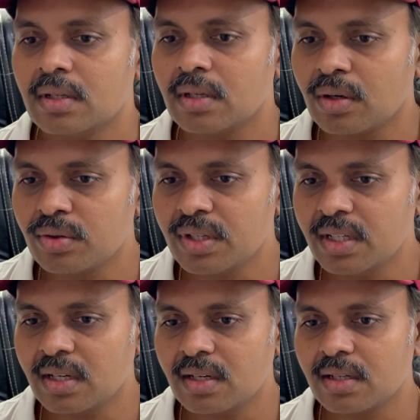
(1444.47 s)
Now
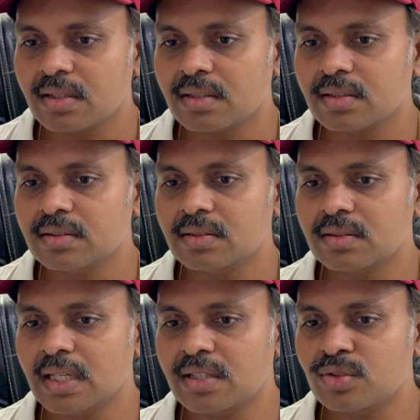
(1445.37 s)
here
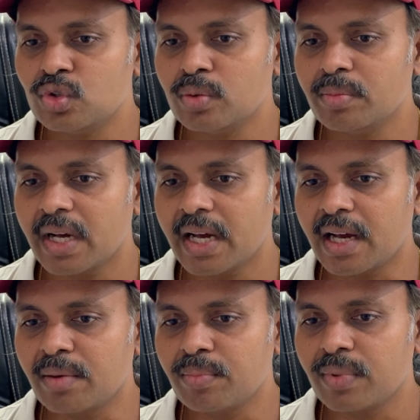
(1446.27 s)
that Zoom
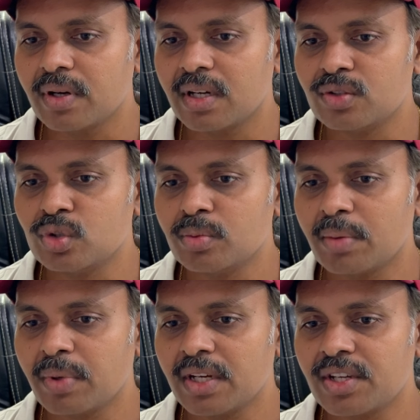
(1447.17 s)
app or Zoom
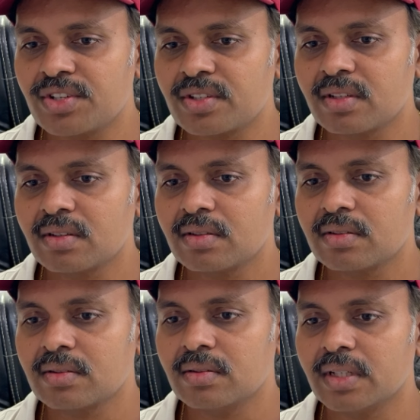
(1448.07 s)
application,
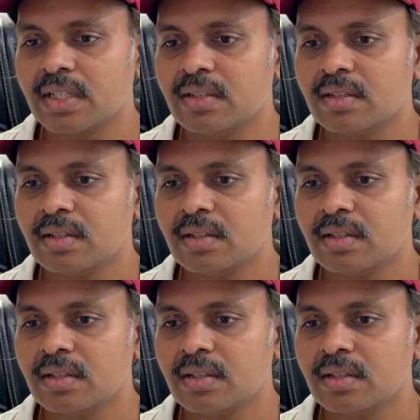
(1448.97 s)
right,